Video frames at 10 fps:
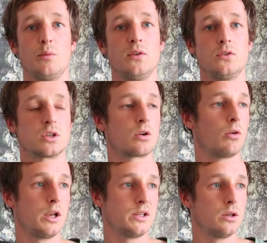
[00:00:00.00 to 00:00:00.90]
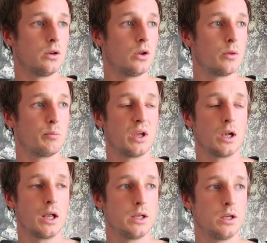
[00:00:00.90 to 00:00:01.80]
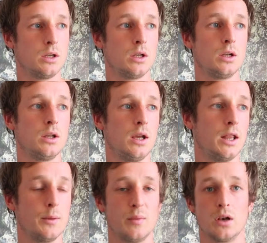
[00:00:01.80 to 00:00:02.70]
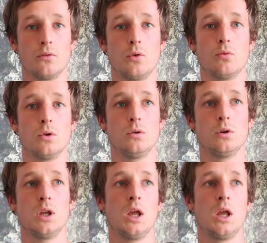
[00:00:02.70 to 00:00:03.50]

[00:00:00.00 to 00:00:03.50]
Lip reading: You've just created another belay in the middle of the route.